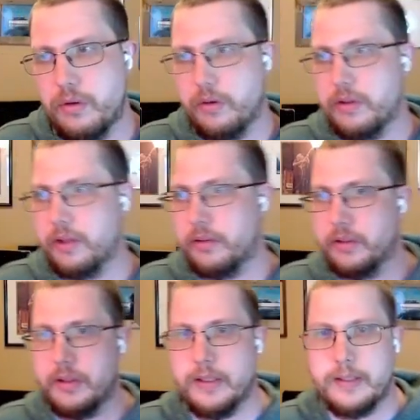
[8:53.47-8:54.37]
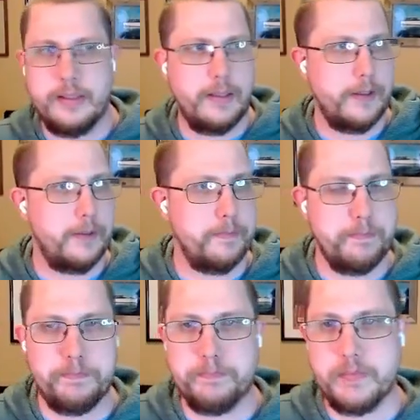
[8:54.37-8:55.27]
Cortex.
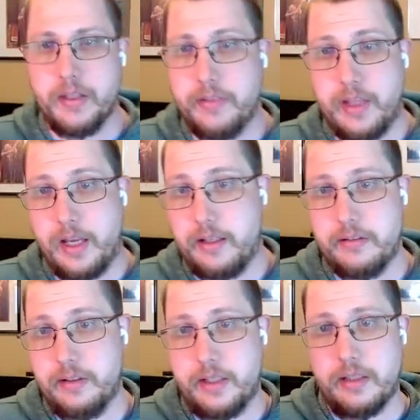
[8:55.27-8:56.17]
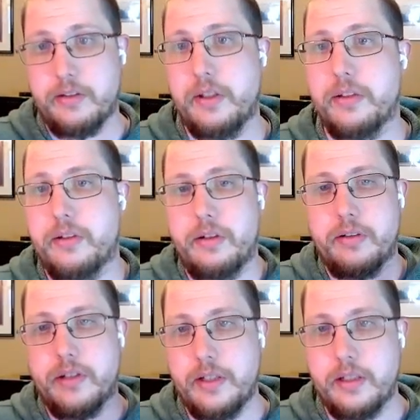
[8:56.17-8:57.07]
And that again, that
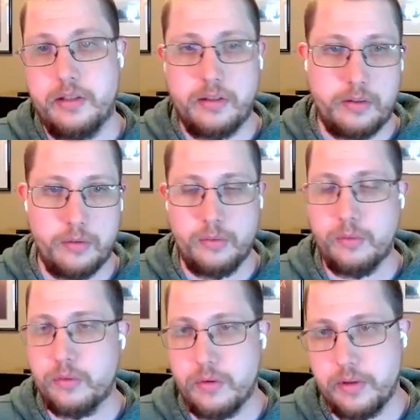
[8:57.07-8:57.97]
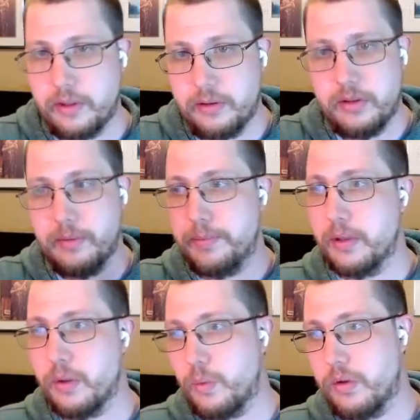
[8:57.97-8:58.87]
starts to get into Cortex as a
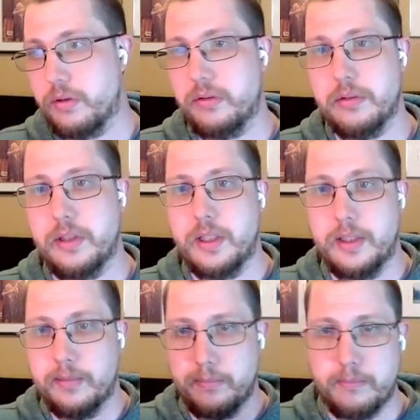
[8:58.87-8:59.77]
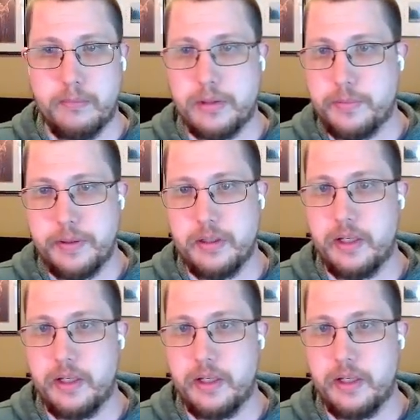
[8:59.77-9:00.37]
bigger world, much bigger